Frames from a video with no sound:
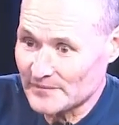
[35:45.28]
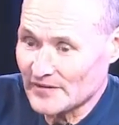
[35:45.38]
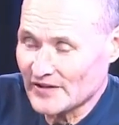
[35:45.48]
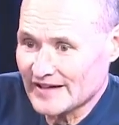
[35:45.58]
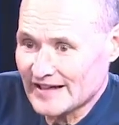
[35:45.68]

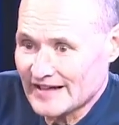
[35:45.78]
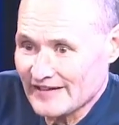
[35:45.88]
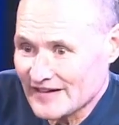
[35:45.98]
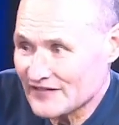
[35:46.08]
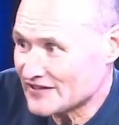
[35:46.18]

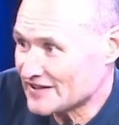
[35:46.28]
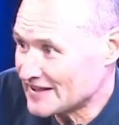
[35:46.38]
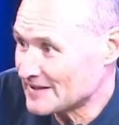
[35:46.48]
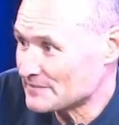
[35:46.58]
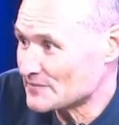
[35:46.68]
my left
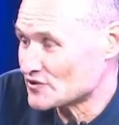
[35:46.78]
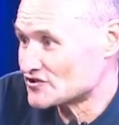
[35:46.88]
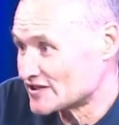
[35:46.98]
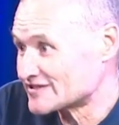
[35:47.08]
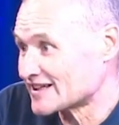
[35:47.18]
hip
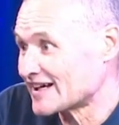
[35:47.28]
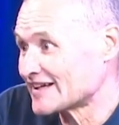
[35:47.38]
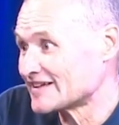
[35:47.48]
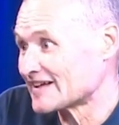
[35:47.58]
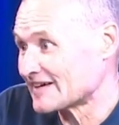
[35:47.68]
was
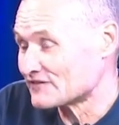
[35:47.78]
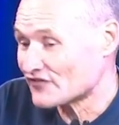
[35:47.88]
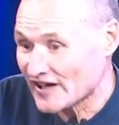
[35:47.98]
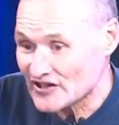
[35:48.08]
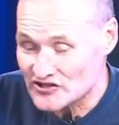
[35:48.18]
dislocated
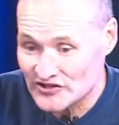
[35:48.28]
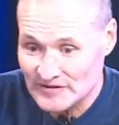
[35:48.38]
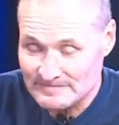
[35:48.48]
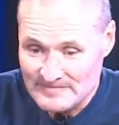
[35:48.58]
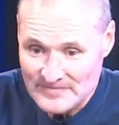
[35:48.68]
and
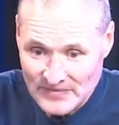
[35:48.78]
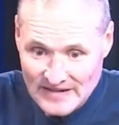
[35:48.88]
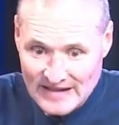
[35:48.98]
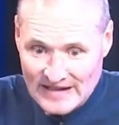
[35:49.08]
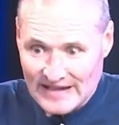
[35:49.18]
fractured.
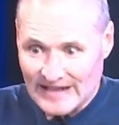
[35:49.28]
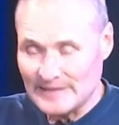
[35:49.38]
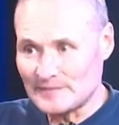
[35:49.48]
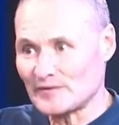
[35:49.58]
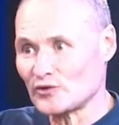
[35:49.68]

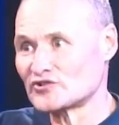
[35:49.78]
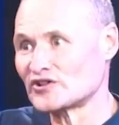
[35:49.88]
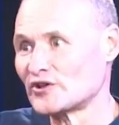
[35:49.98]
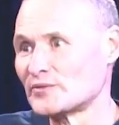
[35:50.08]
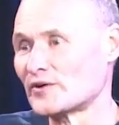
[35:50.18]

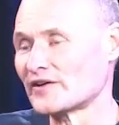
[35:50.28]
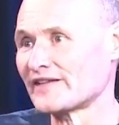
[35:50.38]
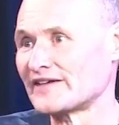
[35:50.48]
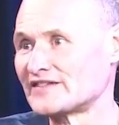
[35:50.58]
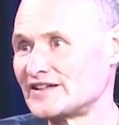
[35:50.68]
Also my
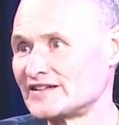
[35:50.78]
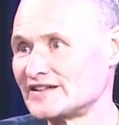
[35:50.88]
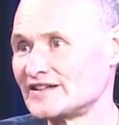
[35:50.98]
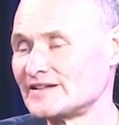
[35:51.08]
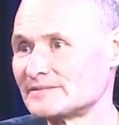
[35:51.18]
left
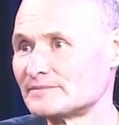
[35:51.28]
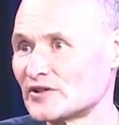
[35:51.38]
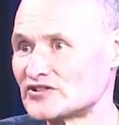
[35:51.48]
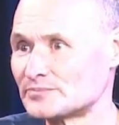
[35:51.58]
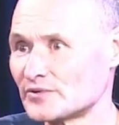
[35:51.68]
kidney,
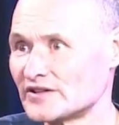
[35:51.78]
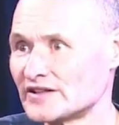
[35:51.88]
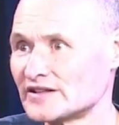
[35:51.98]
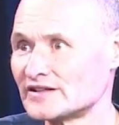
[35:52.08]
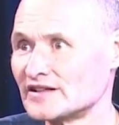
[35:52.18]
my
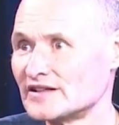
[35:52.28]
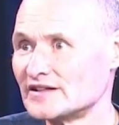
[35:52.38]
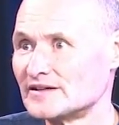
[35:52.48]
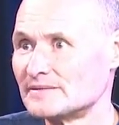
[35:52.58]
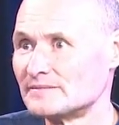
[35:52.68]
spleen,
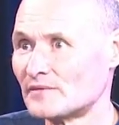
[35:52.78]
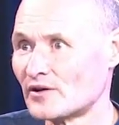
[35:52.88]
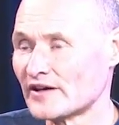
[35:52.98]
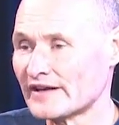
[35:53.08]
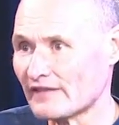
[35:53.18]

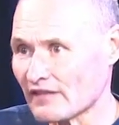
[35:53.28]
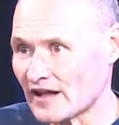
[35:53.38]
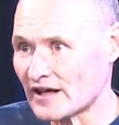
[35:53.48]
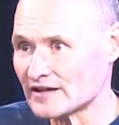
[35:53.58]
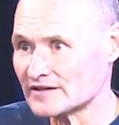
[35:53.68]
my
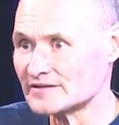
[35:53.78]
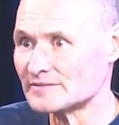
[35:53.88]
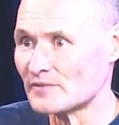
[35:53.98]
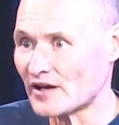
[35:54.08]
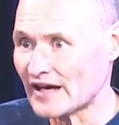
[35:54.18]

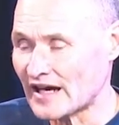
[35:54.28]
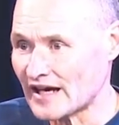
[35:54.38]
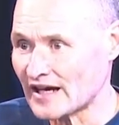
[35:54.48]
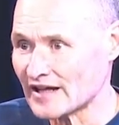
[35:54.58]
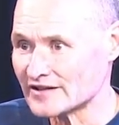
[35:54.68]
lung, my
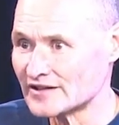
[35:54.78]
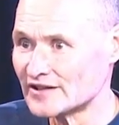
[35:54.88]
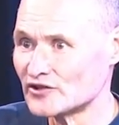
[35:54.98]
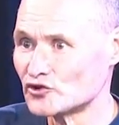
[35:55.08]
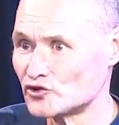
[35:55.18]
heart,
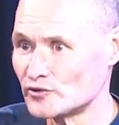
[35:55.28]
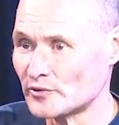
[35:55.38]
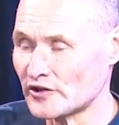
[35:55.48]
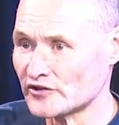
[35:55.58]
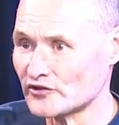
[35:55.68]
2
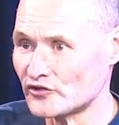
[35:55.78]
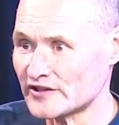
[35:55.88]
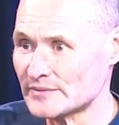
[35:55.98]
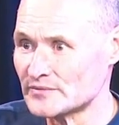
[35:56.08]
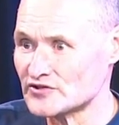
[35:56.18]
broken
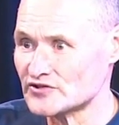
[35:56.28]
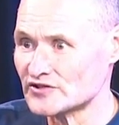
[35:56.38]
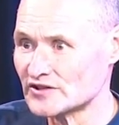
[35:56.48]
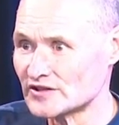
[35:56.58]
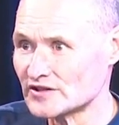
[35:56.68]

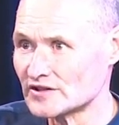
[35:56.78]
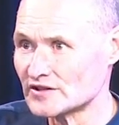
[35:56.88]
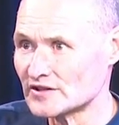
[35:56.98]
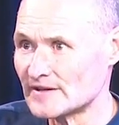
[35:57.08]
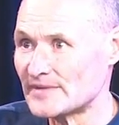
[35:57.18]
ribs,
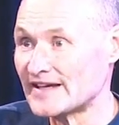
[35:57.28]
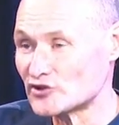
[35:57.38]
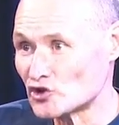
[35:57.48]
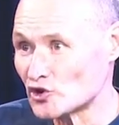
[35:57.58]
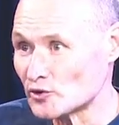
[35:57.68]

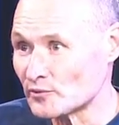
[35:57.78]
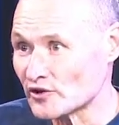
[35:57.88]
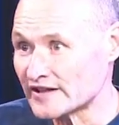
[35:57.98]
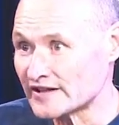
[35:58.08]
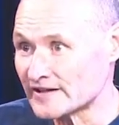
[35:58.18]
internal
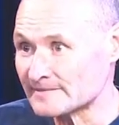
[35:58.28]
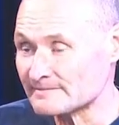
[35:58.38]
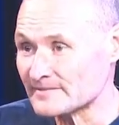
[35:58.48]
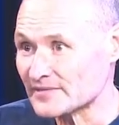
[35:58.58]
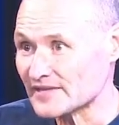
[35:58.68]

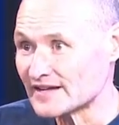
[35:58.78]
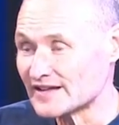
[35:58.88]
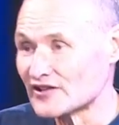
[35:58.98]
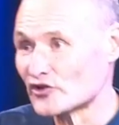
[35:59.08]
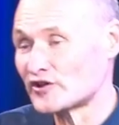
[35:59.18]
bleeding,
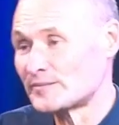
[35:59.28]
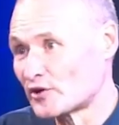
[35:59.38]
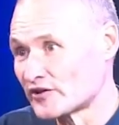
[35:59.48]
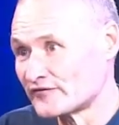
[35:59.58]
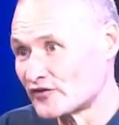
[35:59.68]
3
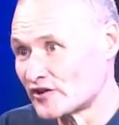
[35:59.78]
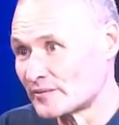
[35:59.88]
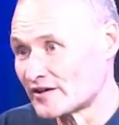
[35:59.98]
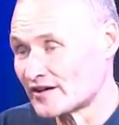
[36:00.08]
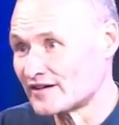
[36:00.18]
broken
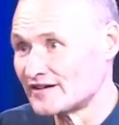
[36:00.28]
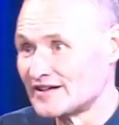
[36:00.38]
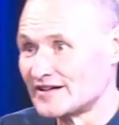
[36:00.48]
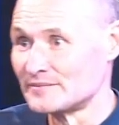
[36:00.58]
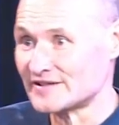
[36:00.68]
vertebrae.
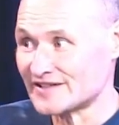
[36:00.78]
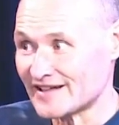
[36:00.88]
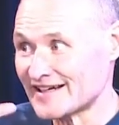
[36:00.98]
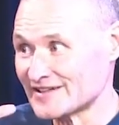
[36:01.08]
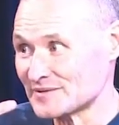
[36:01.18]
My
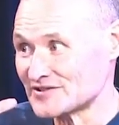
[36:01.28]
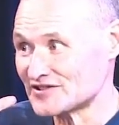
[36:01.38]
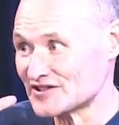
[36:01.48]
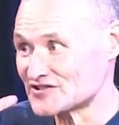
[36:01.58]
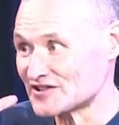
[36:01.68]
tongue had to be
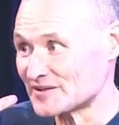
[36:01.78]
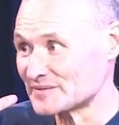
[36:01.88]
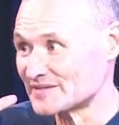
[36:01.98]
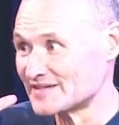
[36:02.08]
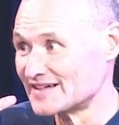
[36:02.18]
stitched
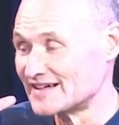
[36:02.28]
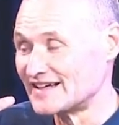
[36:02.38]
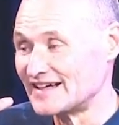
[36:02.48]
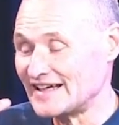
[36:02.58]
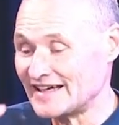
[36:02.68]
up.
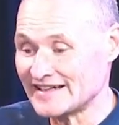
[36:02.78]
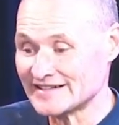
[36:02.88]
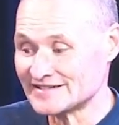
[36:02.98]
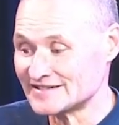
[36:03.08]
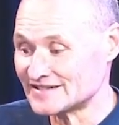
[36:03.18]

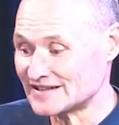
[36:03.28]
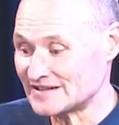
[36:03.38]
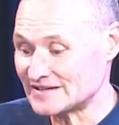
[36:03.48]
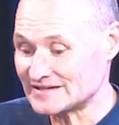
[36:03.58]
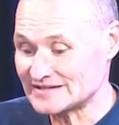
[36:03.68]
And
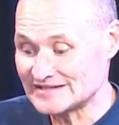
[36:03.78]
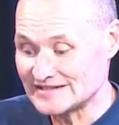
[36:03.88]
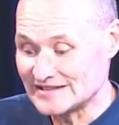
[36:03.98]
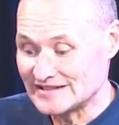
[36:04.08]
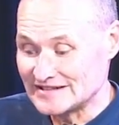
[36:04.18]
yeah,
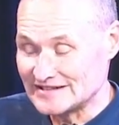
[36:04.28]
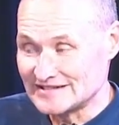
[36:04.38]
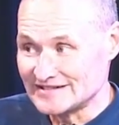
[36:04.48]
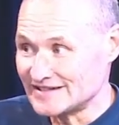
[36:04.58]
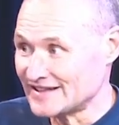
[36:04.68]

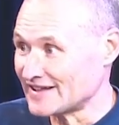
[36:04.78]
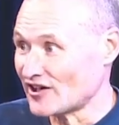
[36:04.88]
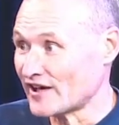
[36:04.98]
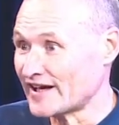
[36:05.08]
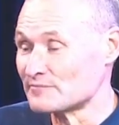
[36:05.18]

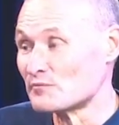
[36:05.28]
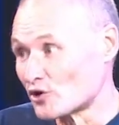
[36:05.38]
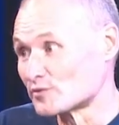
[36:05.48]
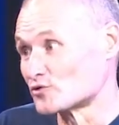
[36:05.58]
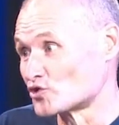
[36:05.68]
I had
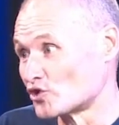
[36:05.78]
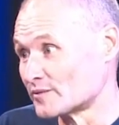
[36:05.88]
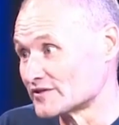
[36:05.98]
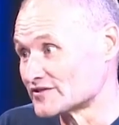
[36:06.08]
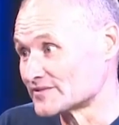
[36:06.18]
multiple
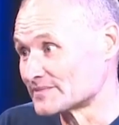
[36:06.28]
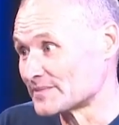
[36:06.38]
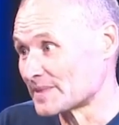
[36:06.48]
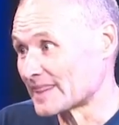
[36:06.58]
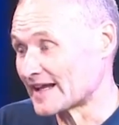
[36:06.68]
traumas.
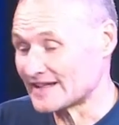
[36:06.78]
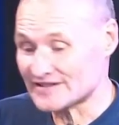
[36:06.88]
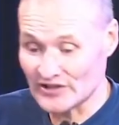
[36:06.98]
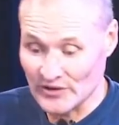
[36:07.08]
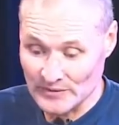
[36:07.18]

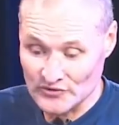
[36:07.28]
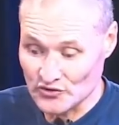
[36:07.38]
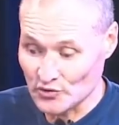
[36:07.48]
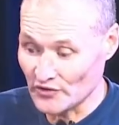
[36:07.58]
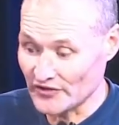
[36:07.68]
And so it
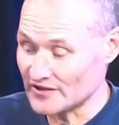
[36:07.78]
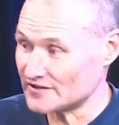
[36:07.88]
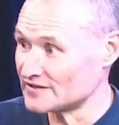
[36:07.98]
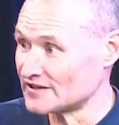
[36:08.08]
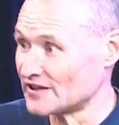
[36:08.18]
was thought
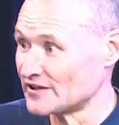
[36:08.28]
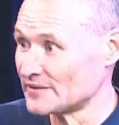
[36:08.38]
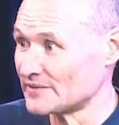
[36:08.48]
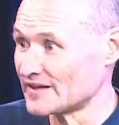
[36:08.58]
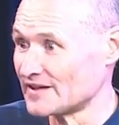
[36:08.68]
that, you know,